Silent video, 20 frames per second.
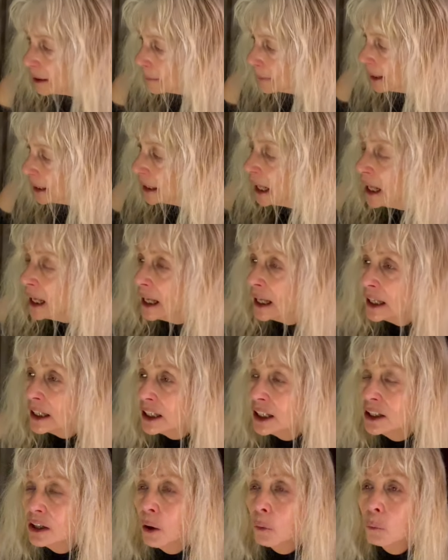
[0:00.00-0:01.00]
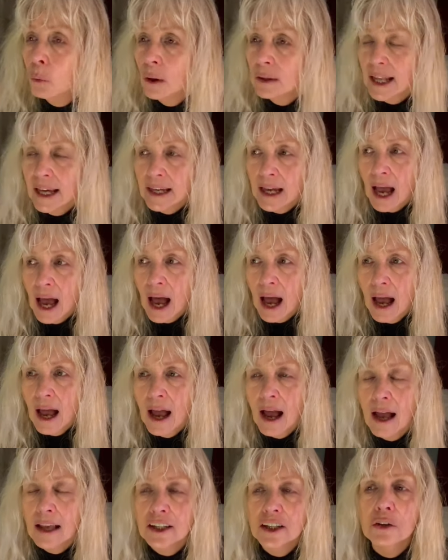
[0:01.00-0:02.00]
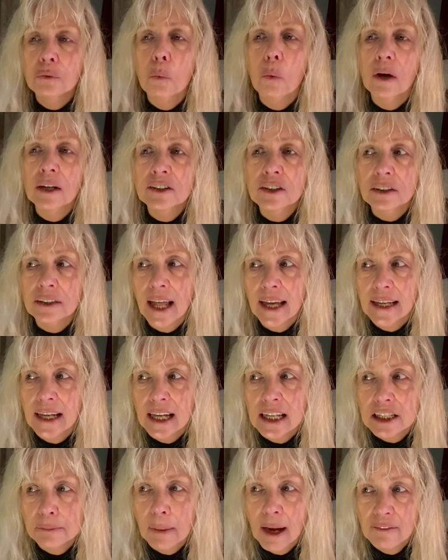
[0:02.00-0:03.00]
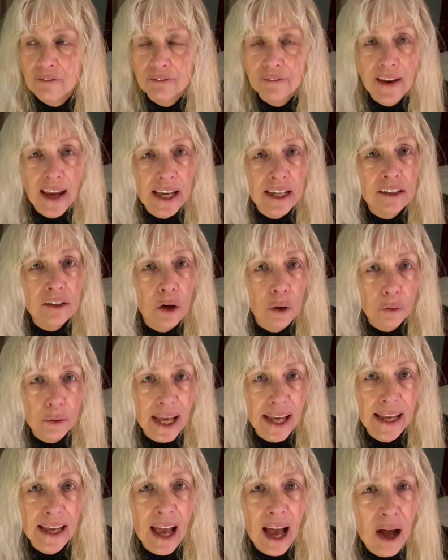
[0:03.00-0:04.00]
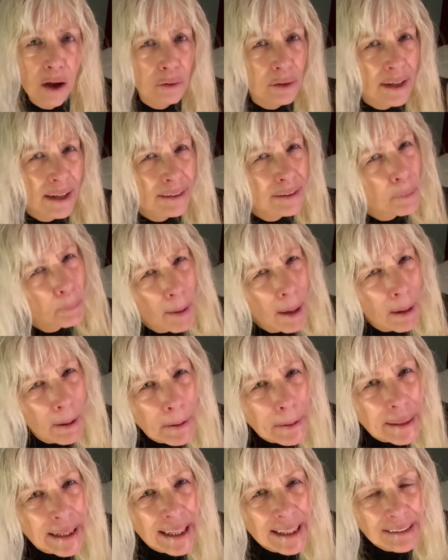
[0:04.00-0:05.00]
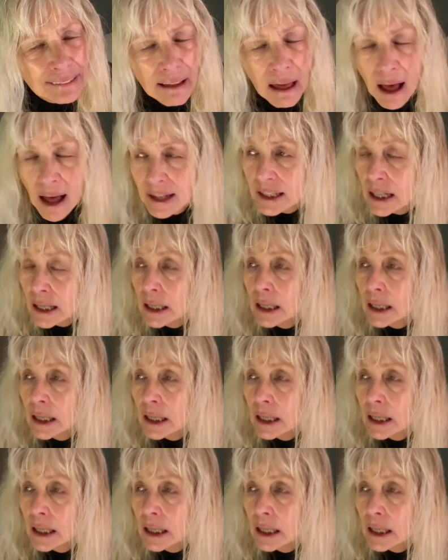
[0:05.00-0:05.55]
I mean, you know, like uh, you wonder, like, is my van okay out in the parking lot?